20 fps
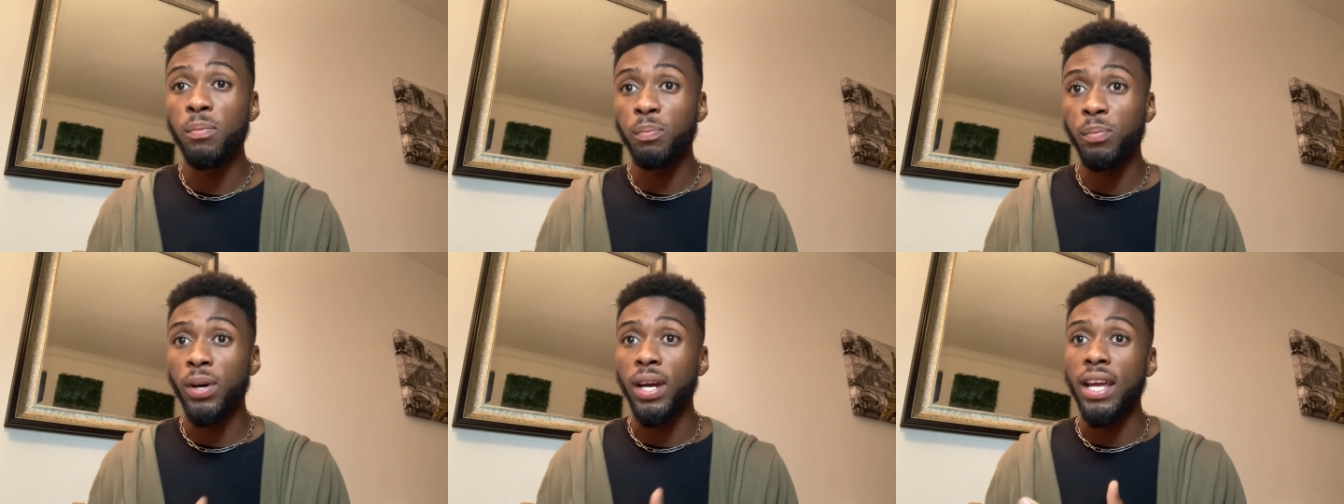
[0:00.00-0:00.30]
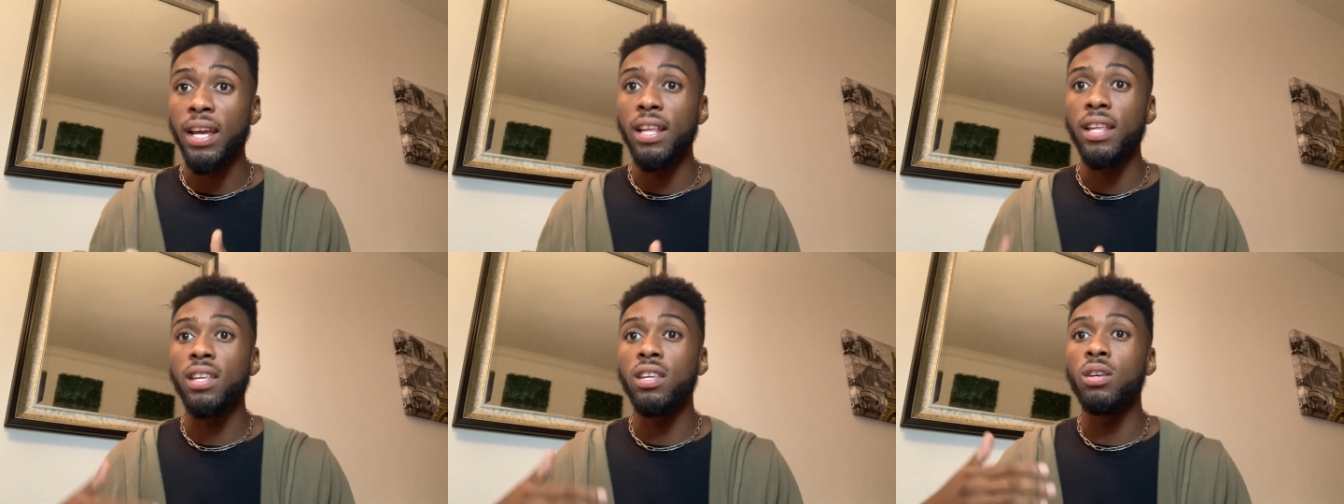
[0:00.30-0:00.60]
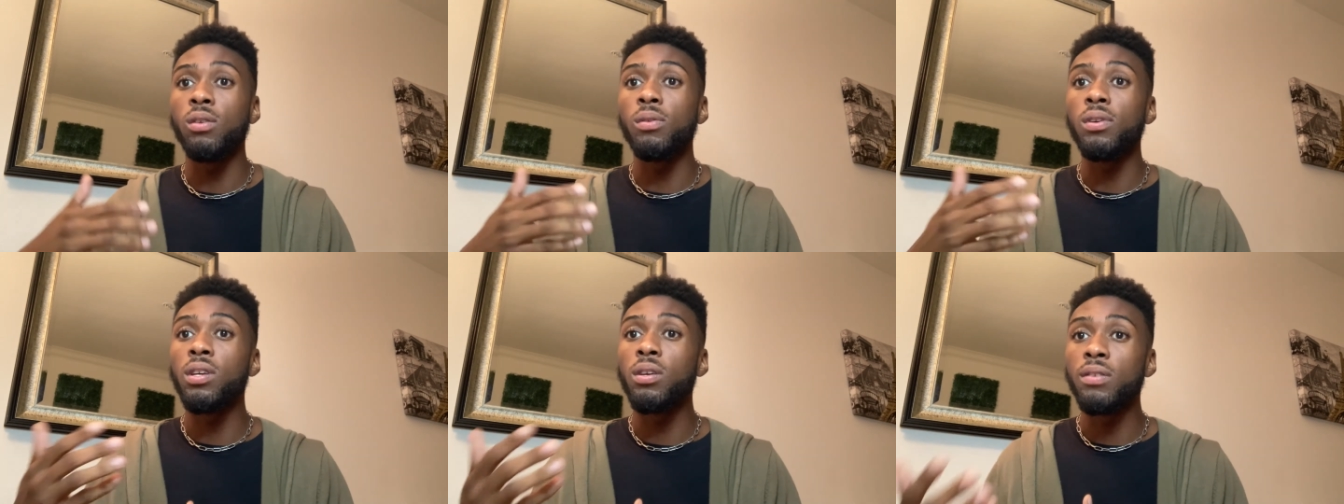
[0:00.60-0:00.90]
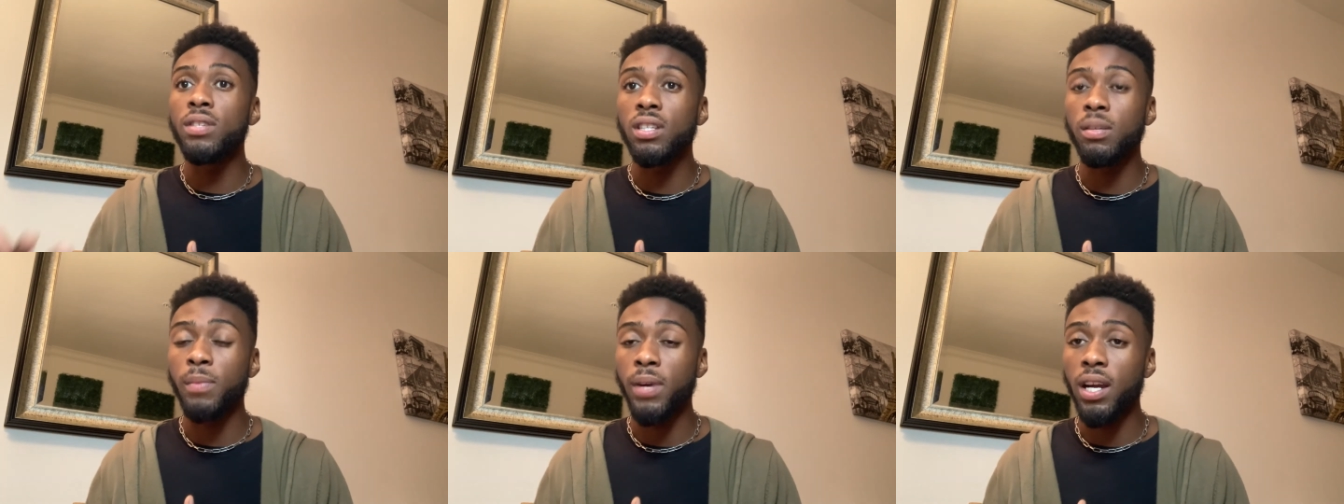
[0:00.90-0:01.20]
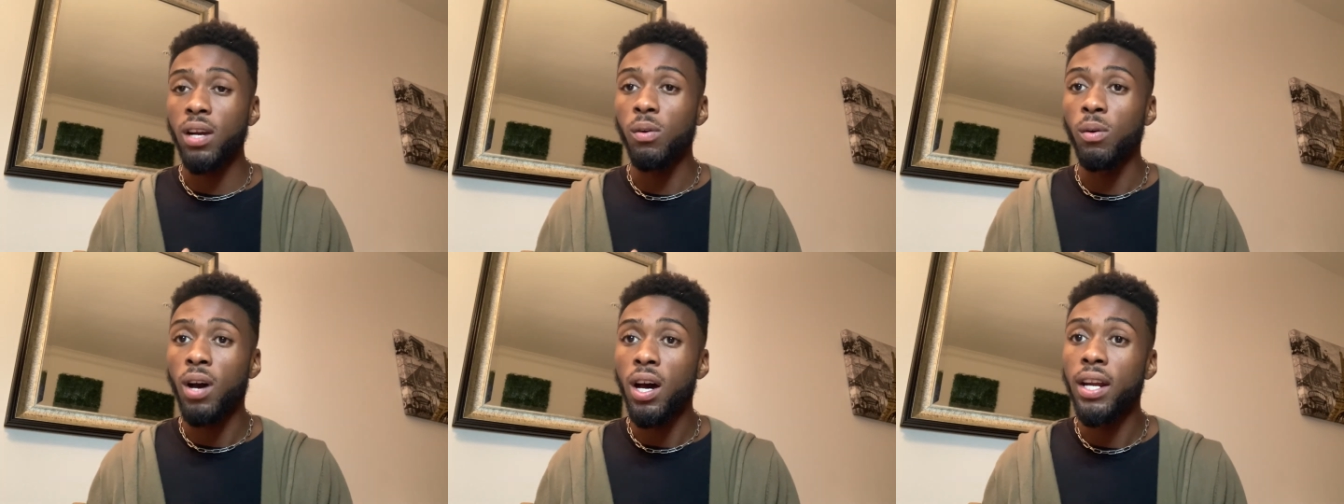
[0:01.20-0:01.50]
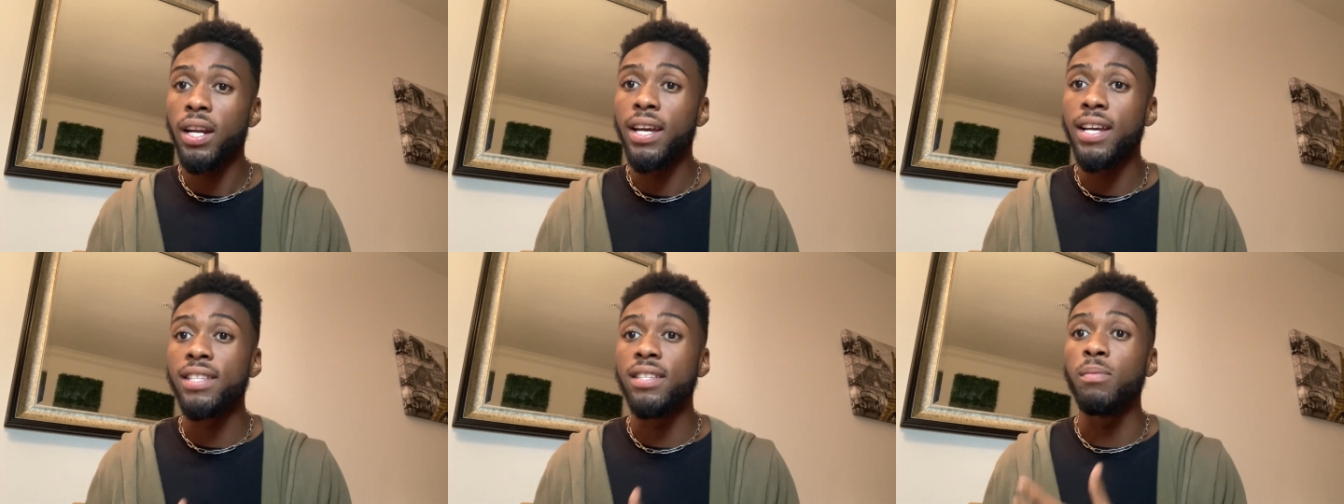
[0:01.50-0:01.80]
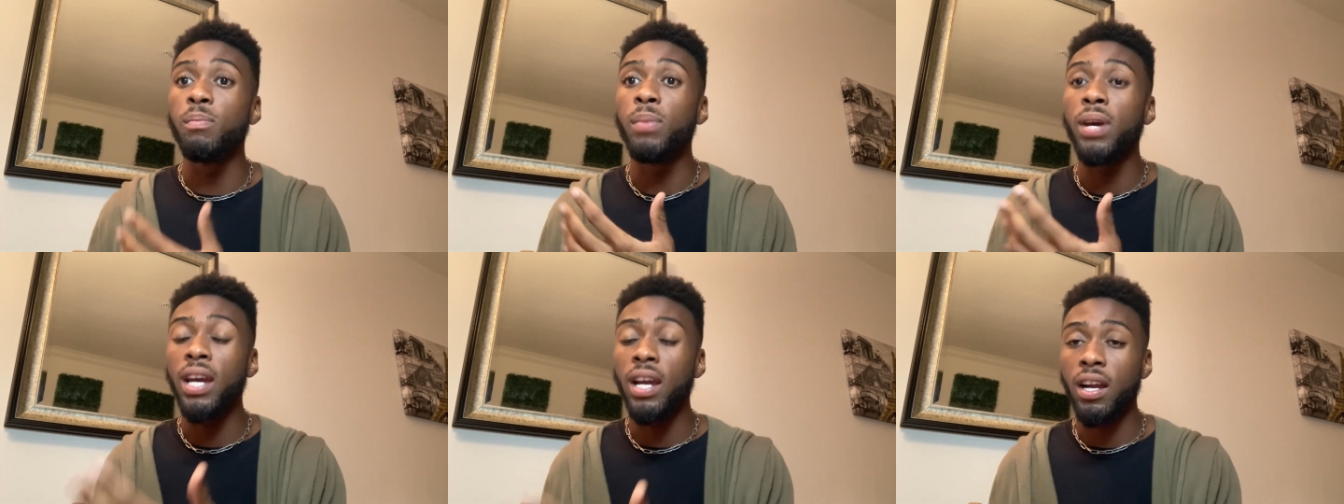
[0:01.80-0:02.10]
but you using marijuana is
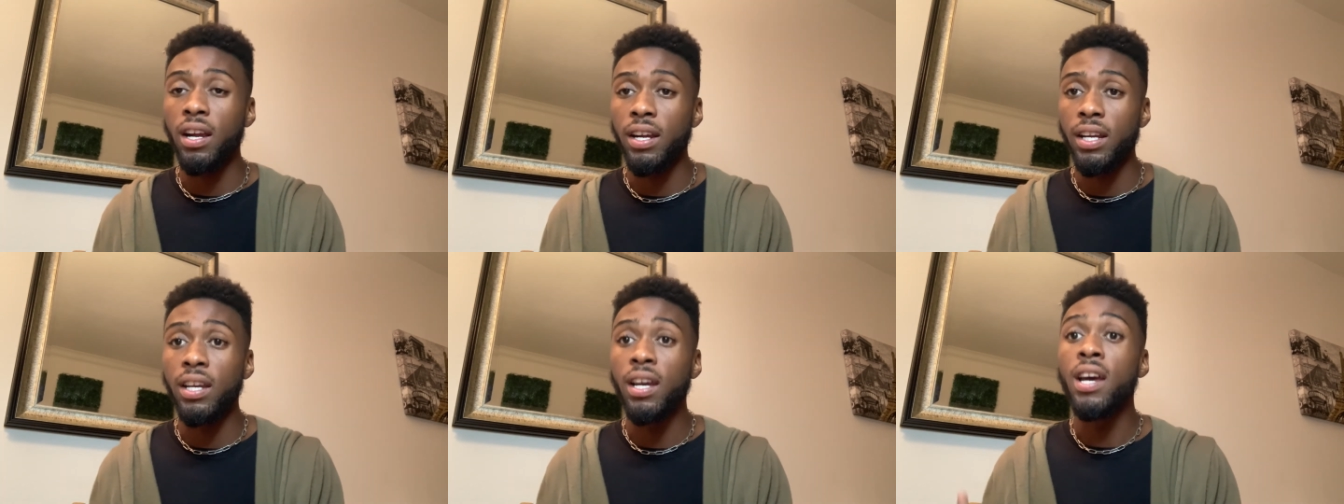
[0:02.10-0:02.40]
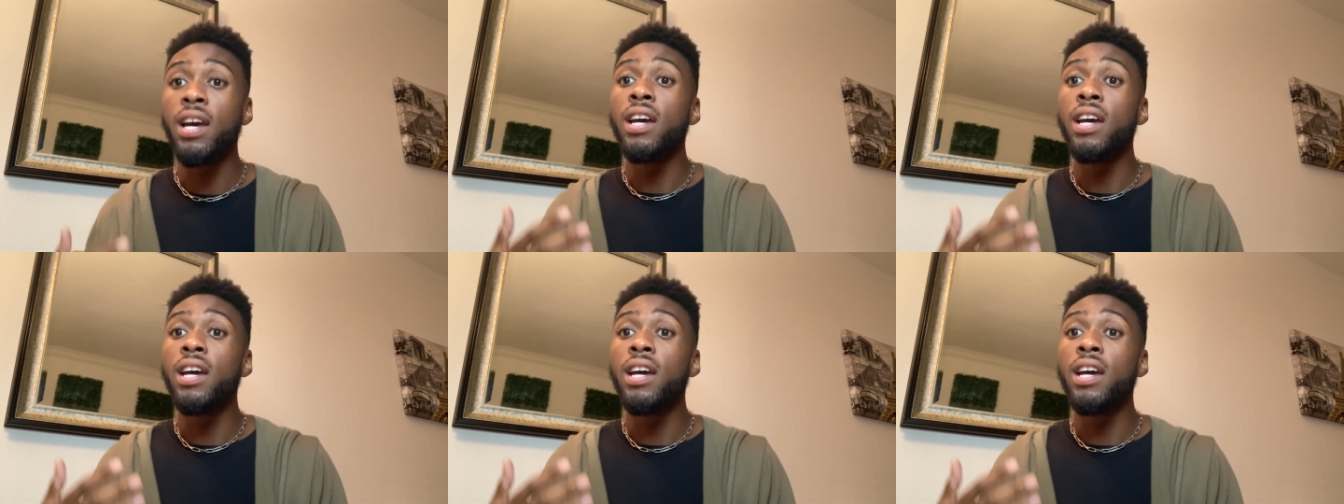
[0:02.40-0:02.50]
impairing